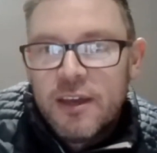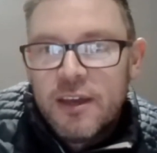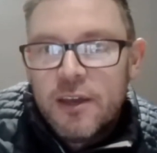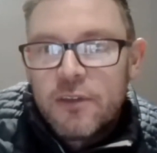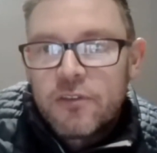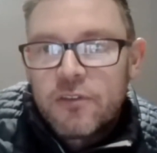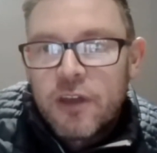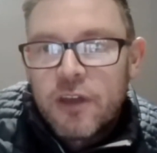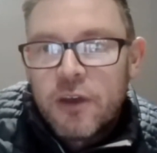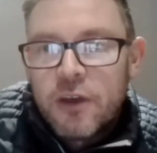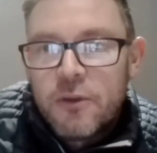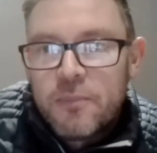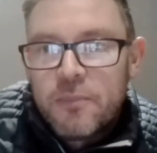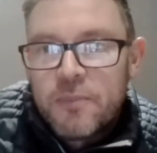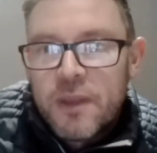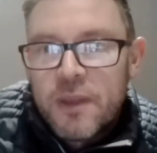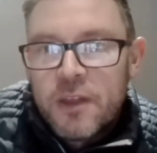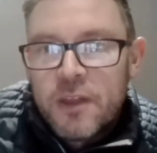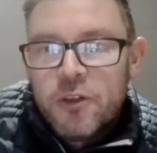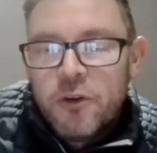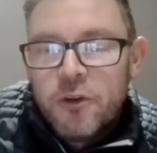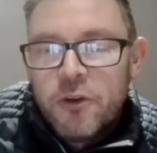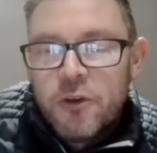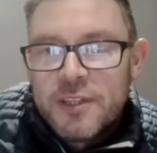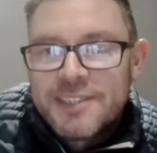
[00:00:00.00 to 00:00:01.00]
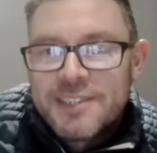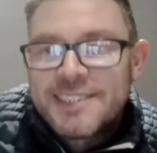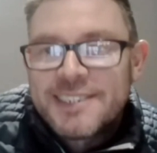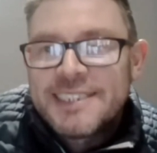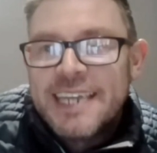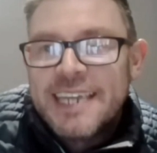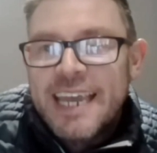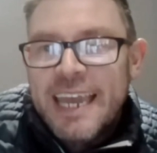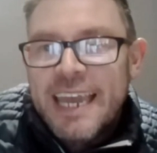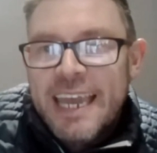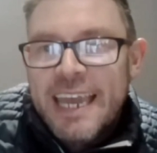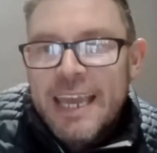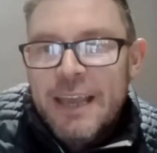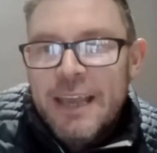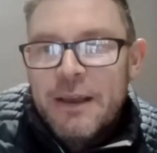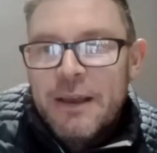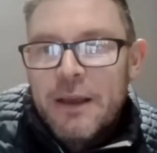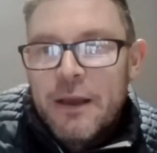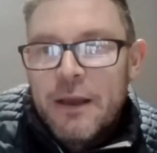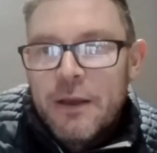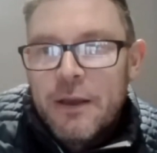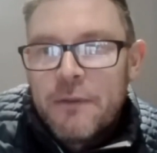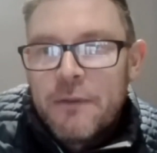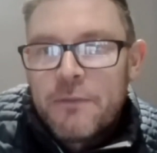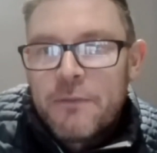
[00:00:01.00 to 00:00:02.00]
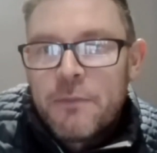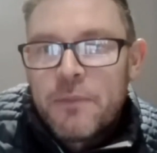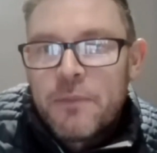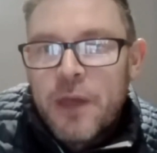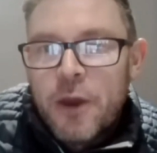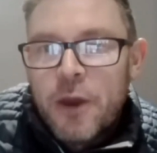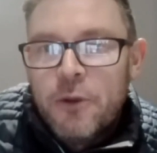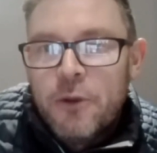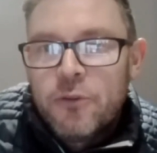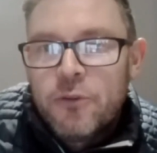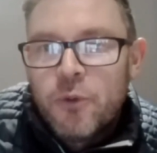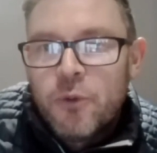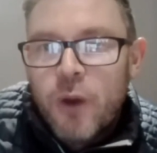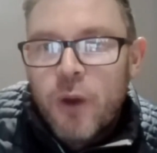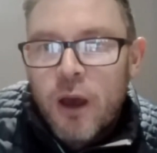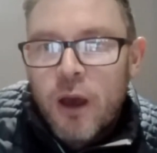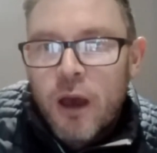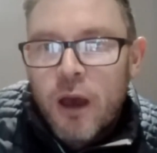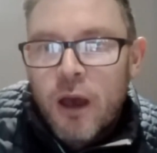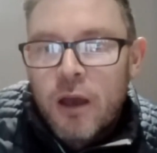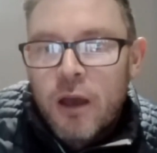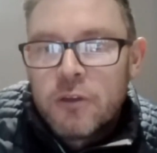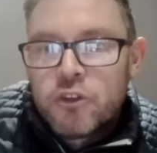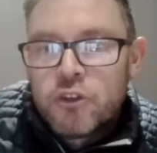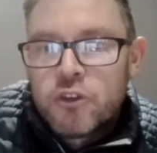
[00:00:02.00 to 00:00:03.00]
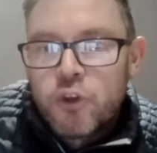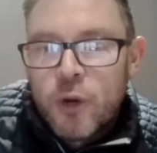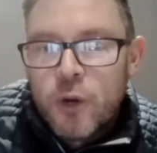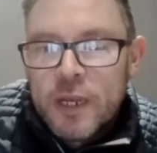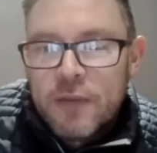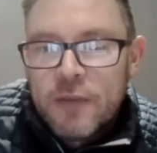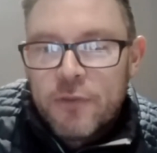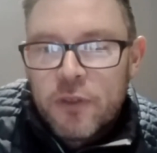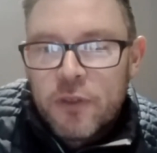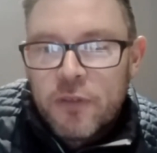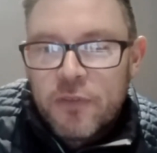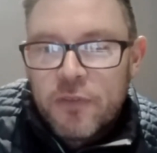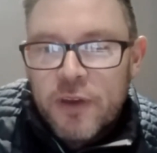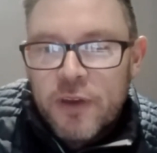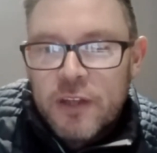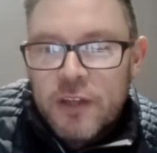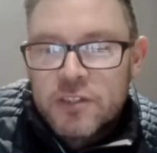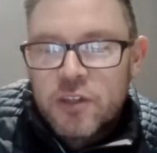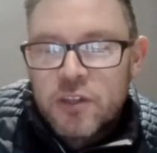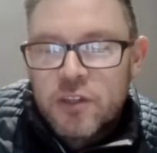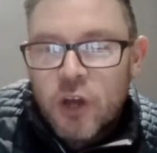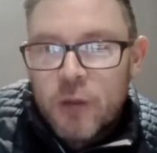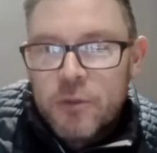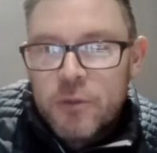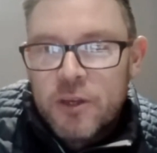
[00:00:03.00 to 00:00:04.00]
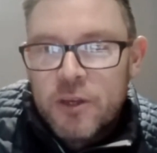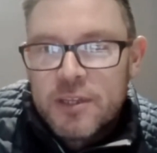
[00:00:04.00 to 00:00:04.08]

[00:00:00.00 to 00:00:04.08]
So you can see from those who are joining for the first time,